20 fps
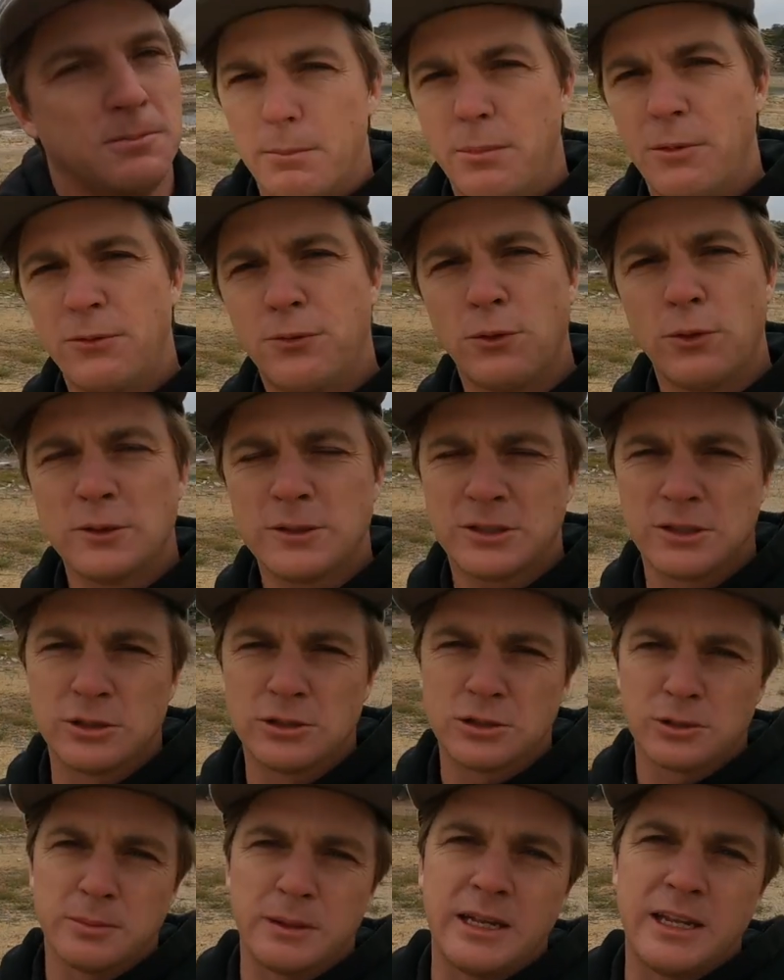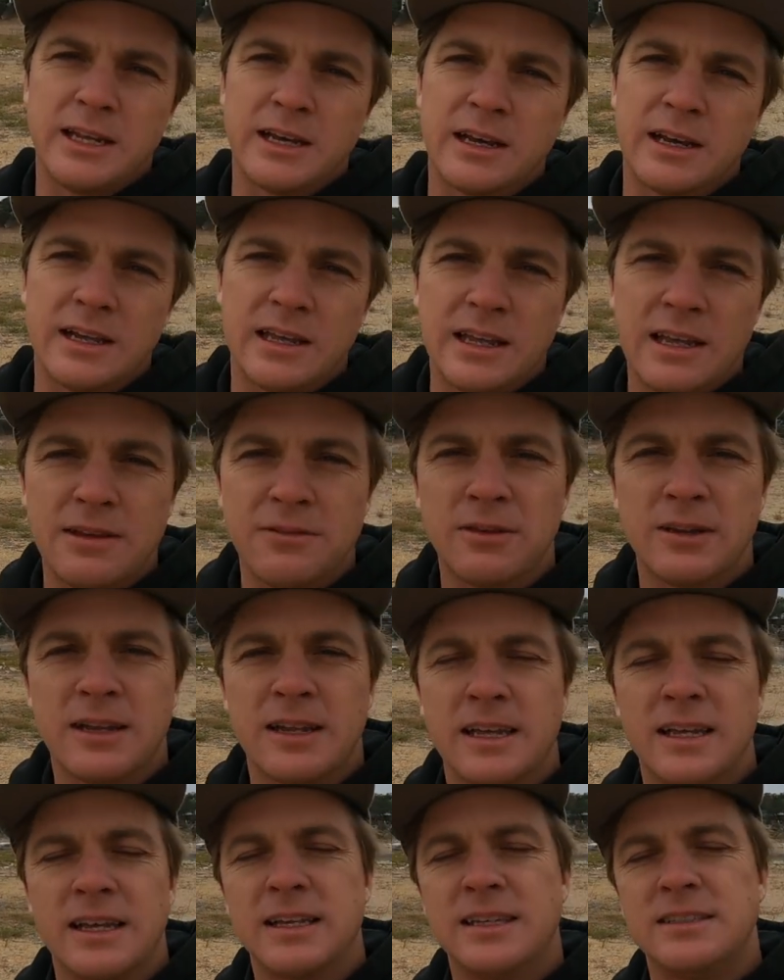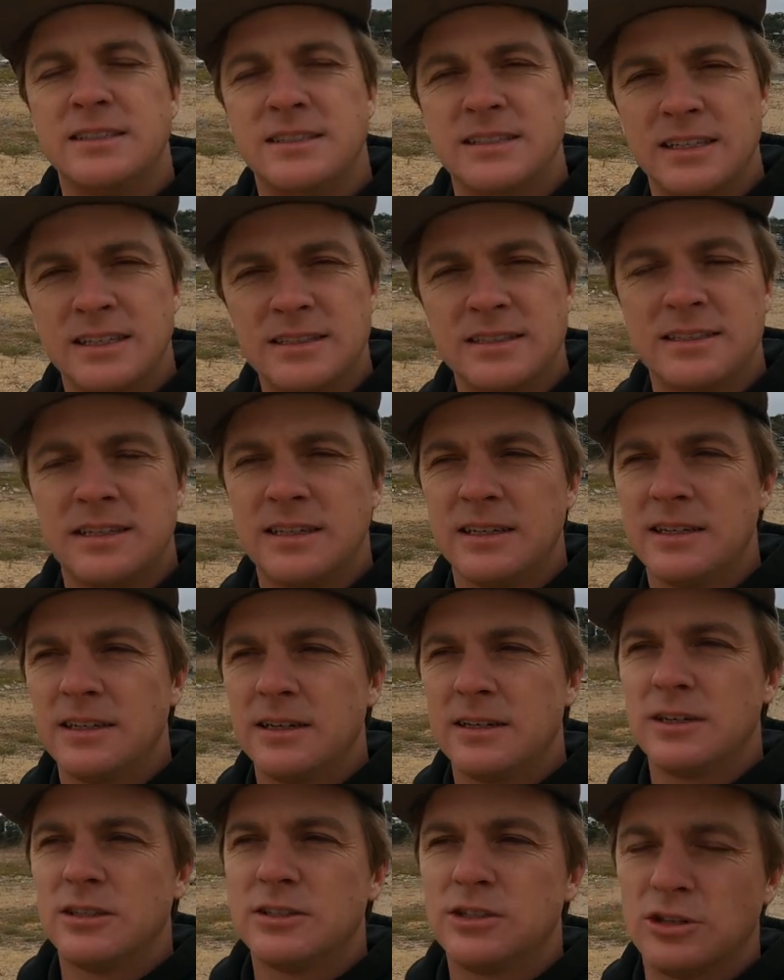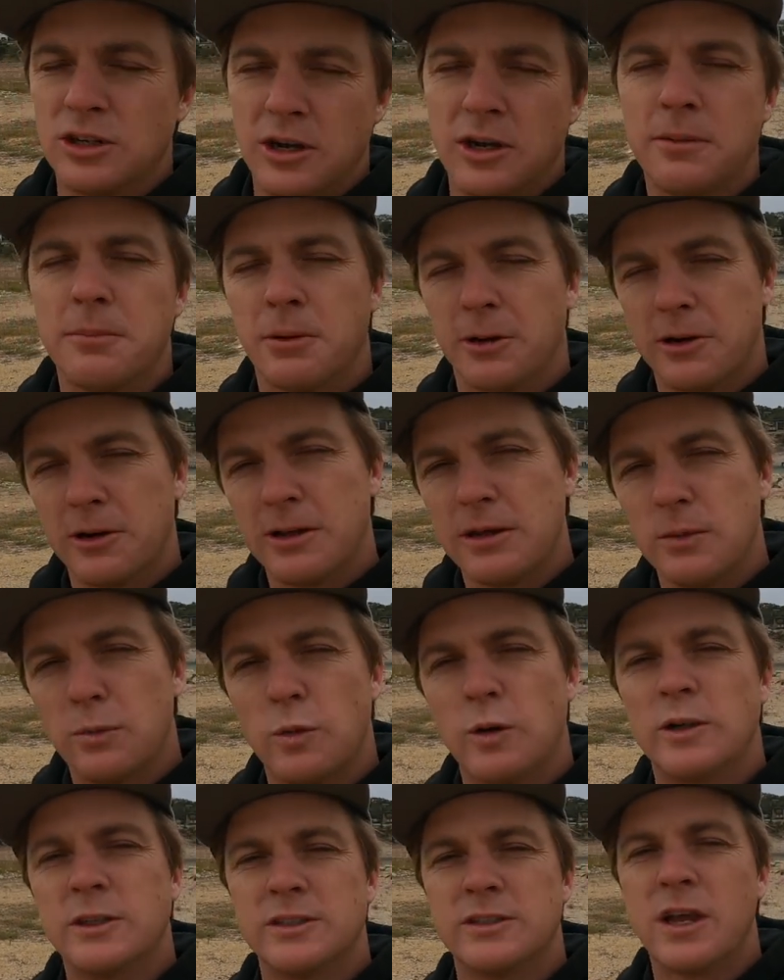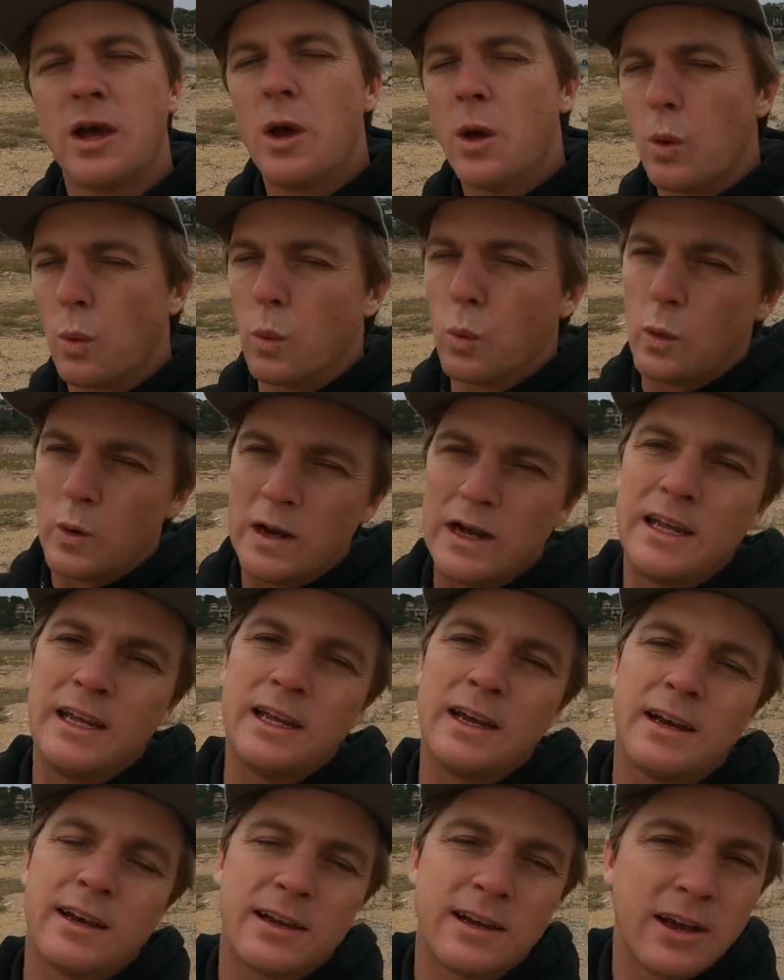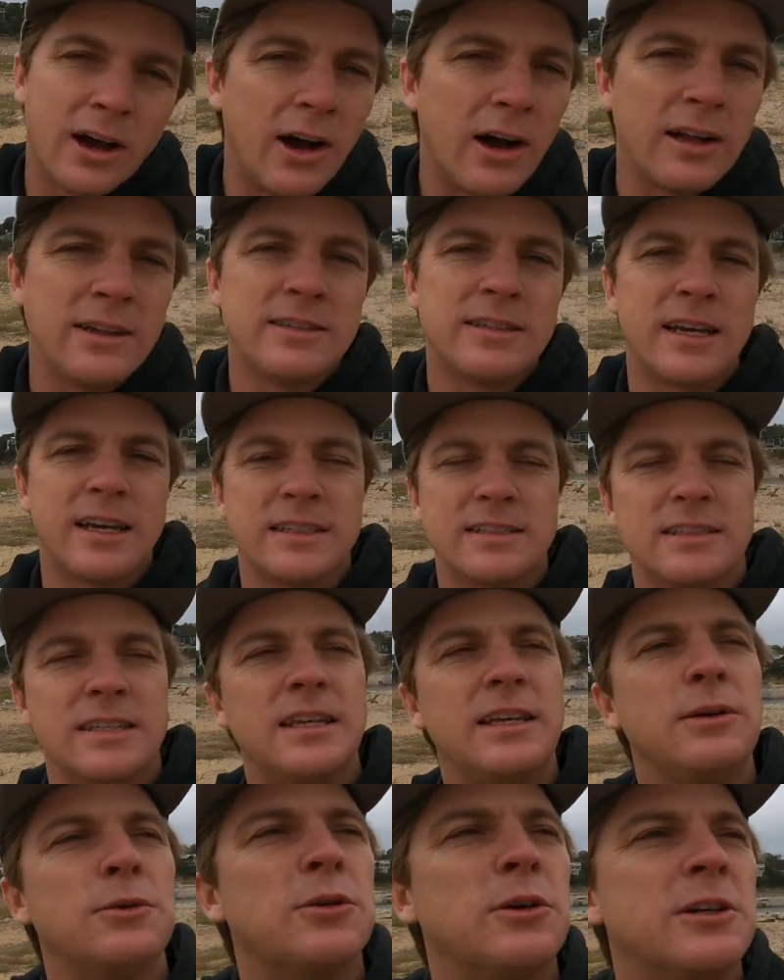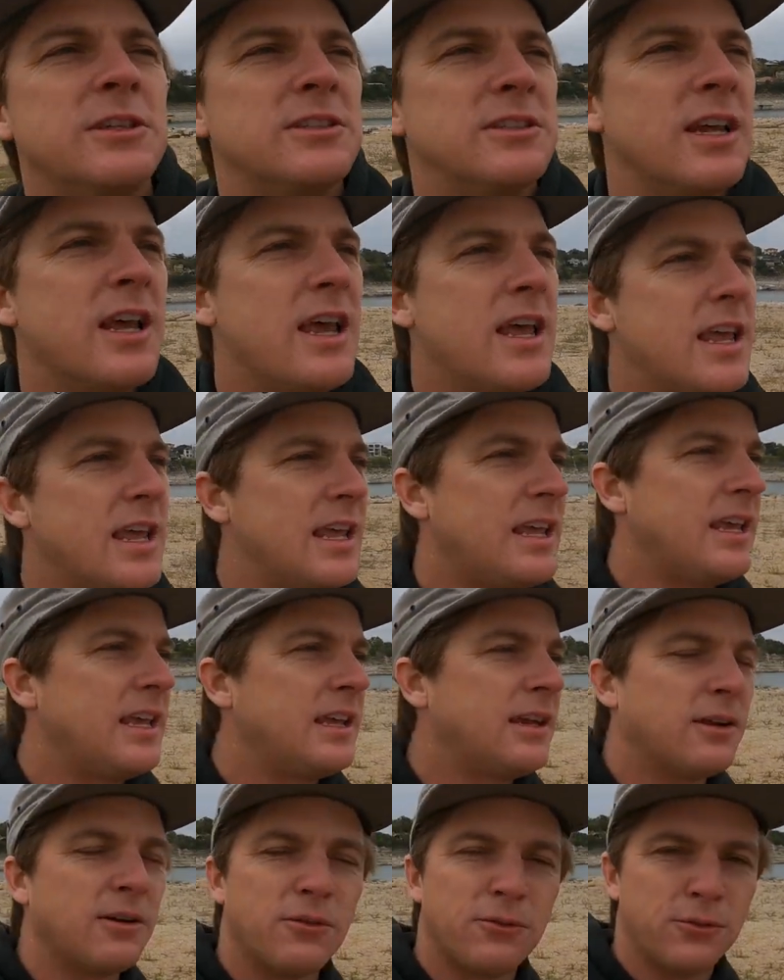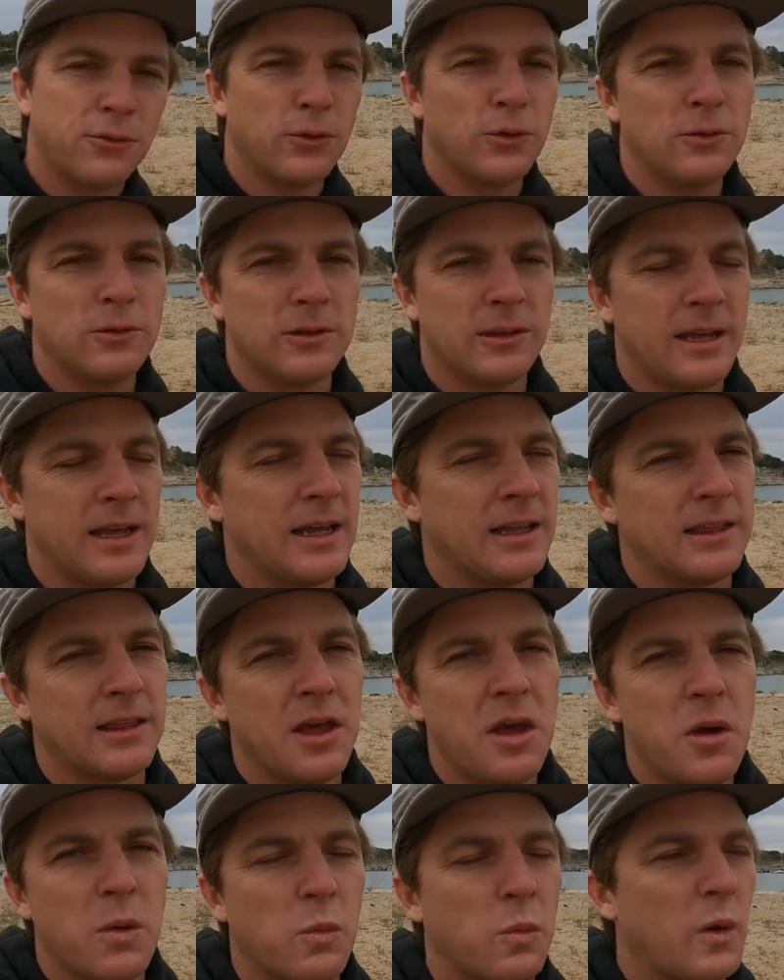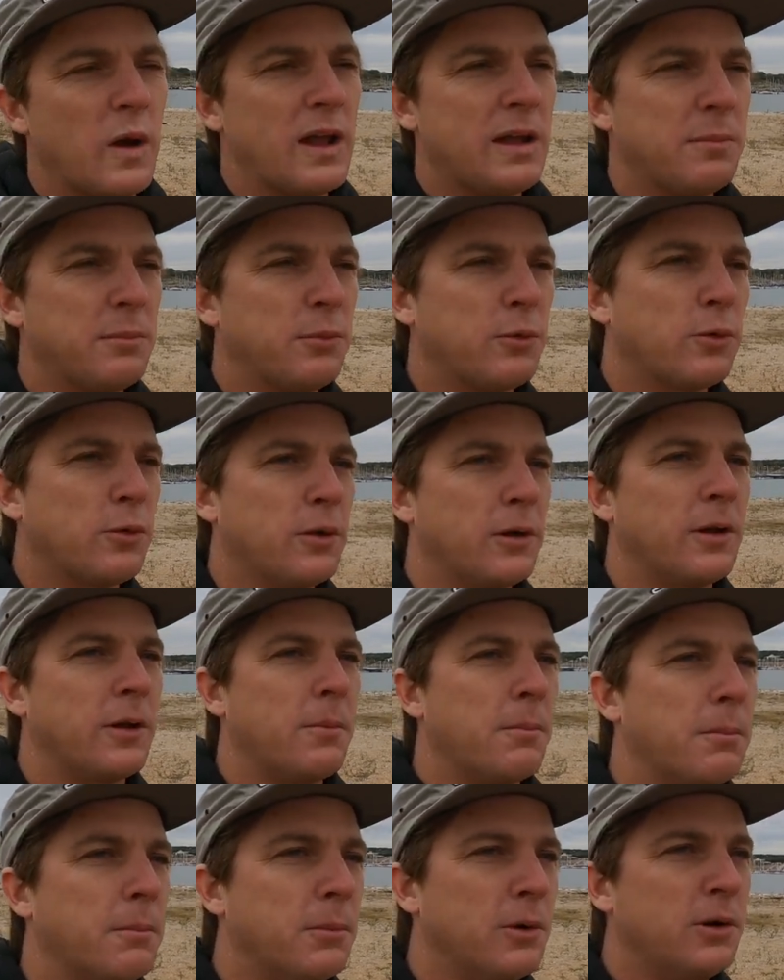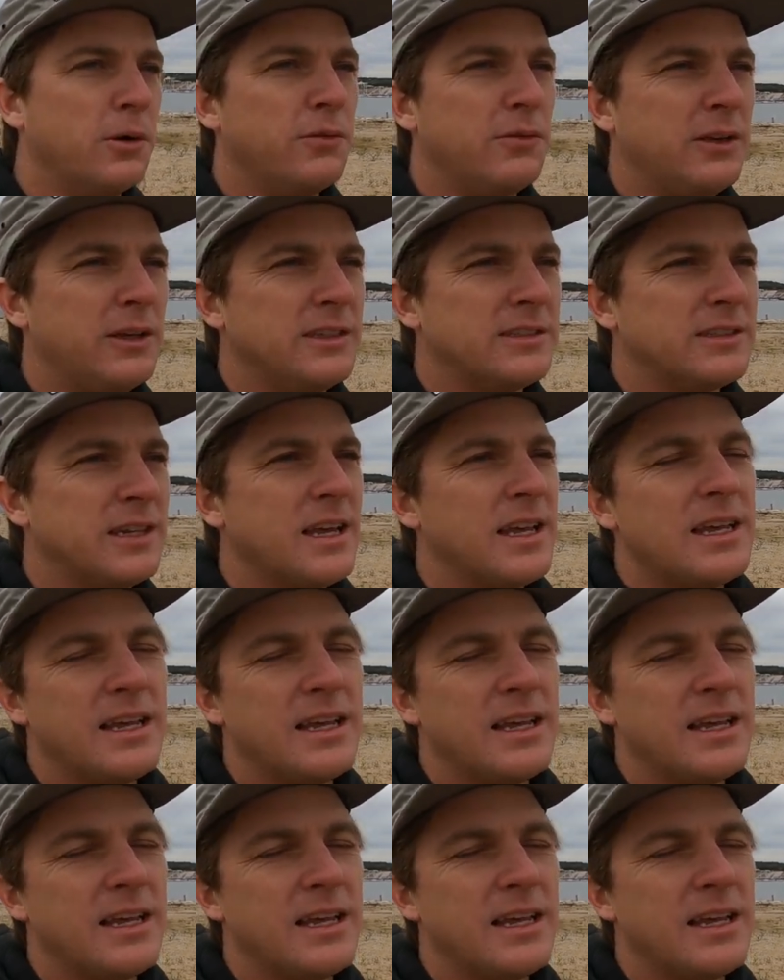Before social media even existed, Sean Murray was winning contests. He was in full length wakeboard movies.